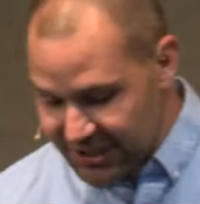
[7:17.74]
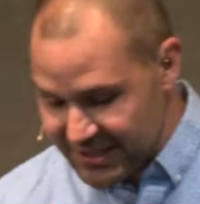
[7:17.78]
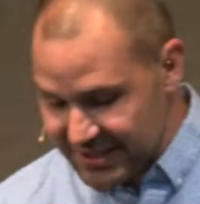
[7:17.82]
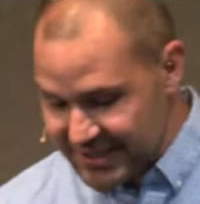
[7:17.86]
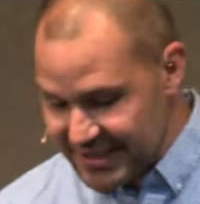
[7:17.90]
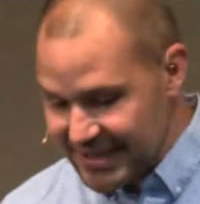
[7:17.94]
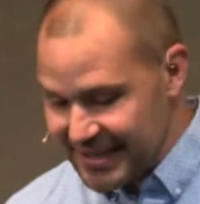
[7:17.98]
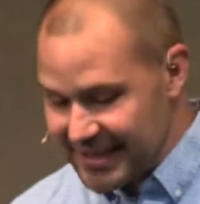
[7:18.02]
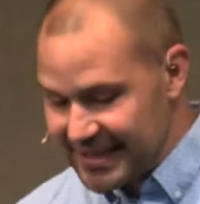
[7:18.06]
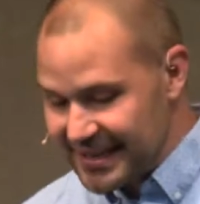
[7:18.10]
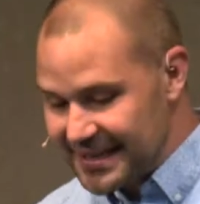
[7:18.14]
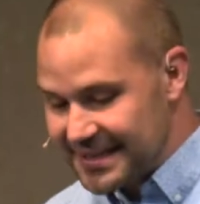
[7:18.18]
to
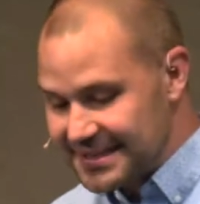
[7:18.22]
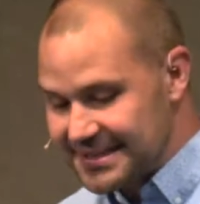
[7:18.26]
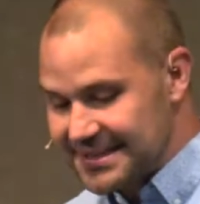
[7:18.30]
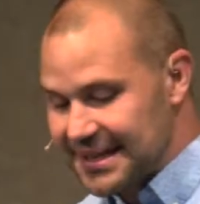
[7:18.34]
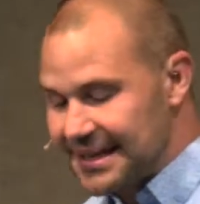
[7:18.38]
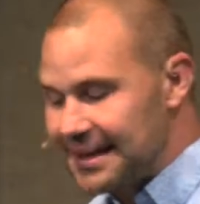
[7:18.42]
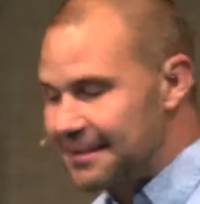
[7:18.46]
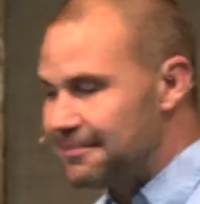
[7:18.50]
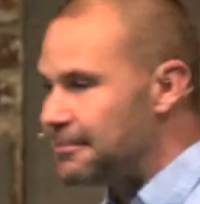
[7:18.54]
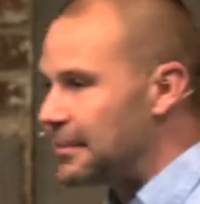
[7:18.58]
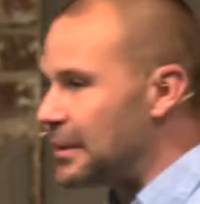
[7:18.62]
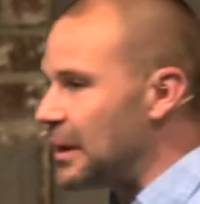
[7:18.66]
see is,
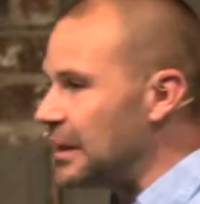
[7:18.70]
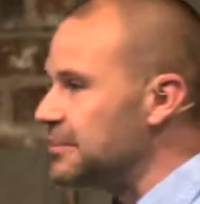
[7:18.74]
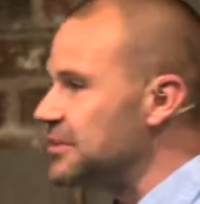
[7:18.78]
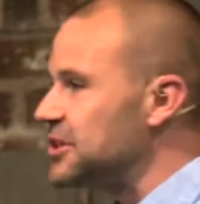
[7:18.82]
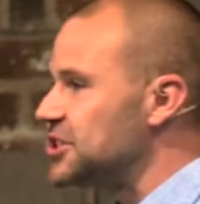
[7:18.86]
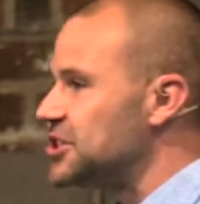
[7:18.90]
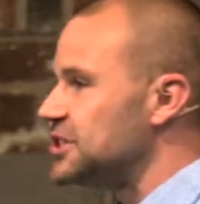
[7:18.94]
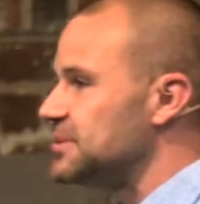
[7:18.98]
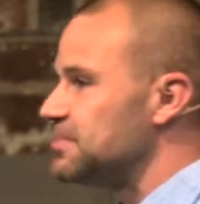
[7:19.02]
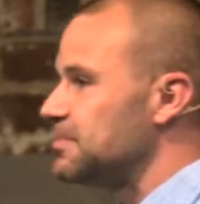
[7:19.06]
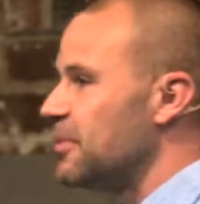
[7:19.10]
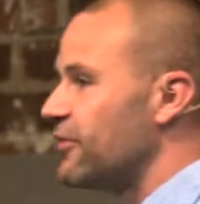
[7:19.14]

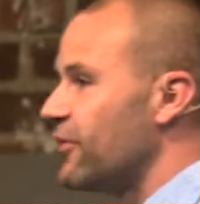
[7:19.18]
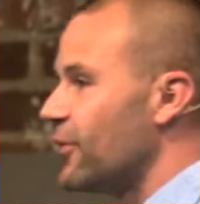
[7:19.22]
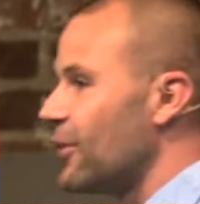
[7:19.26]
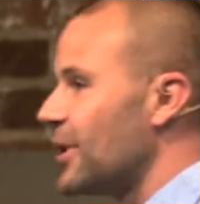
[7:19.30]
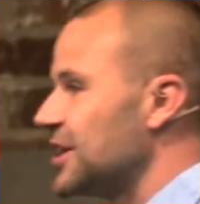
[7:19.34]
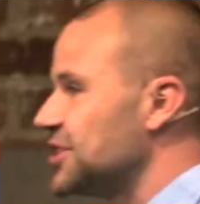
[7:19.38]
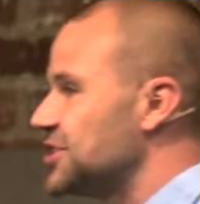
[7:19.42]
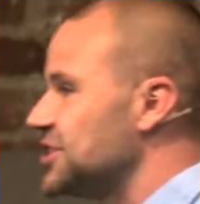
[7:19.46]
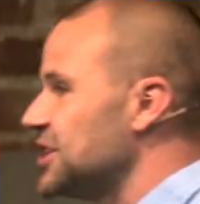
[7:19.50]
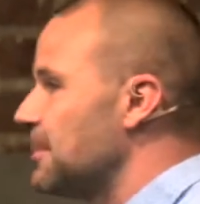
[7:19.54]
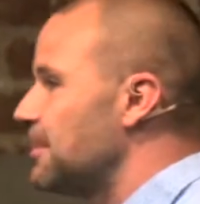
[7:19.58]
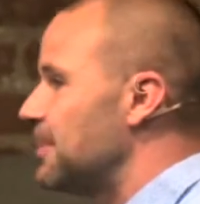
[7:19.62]
before
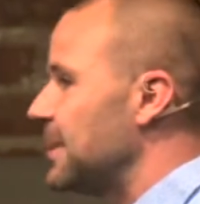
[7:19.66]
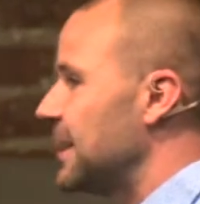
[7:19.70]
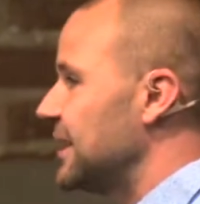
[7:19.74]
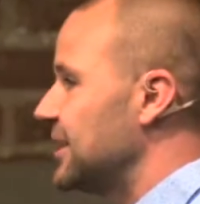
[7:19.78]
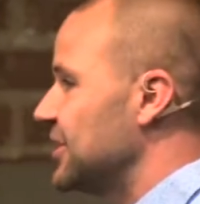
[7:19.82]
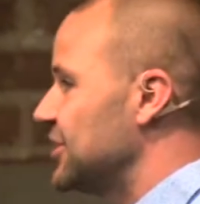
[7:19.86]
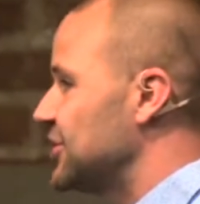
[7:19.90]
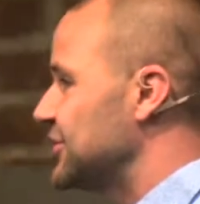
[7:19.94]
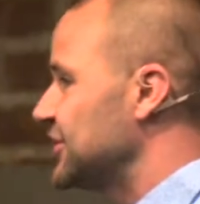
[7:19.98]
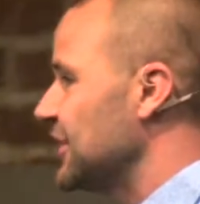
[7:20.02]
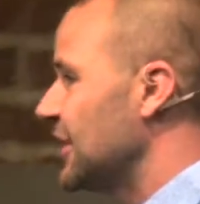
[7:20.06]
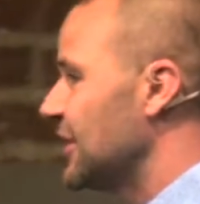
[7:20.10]
I jump in
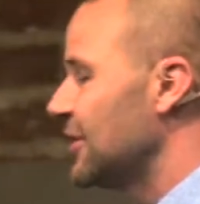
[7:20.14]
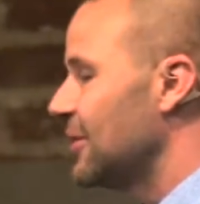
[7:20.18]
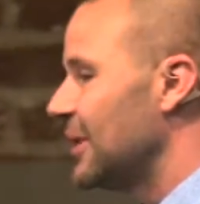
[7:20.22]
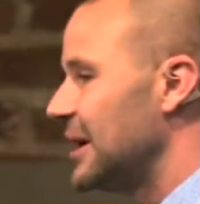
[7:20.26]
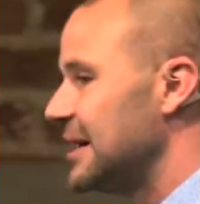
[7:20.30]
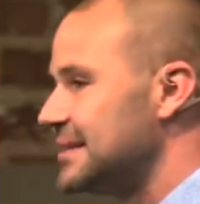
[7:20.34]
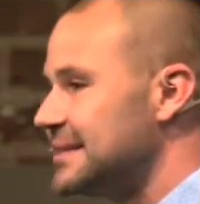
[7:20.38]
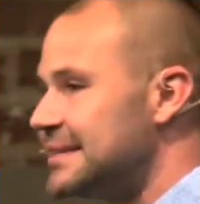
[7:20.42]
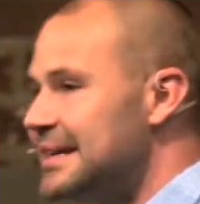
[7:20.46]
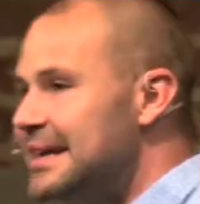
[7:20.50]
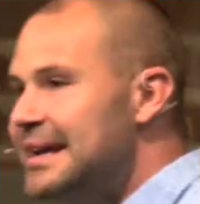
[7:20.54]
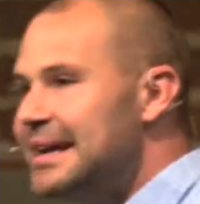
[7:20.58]
and show
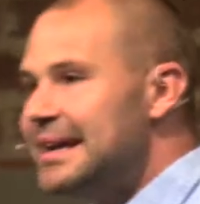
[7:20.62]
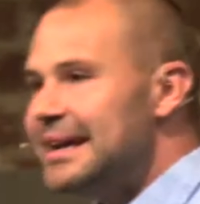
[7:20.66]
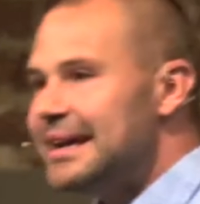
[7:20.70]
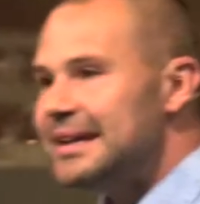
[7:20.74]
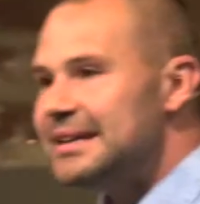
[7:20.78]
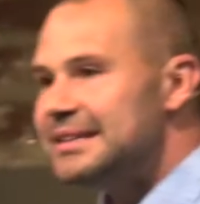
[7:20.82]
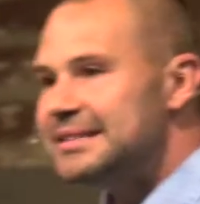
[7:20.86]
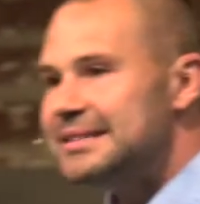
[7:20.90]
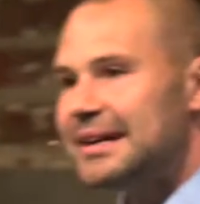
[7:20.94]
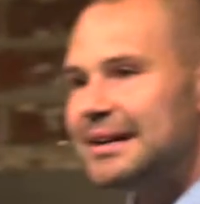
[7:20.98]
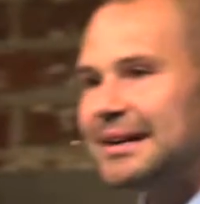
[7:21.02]
us, is